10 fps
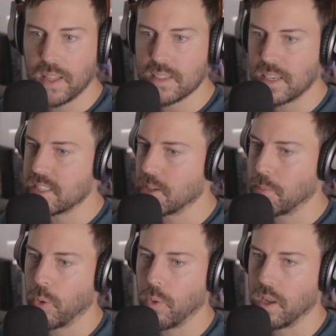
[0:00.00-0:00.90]
these
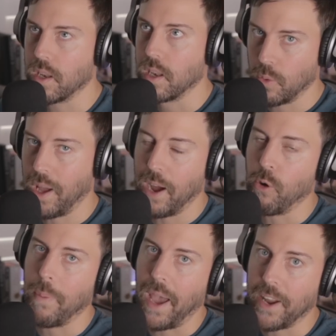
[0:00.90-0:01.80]
18.1 kilowatt
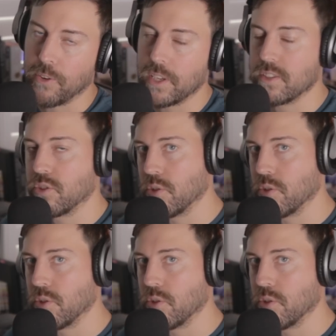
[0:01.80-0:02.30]
hour batteries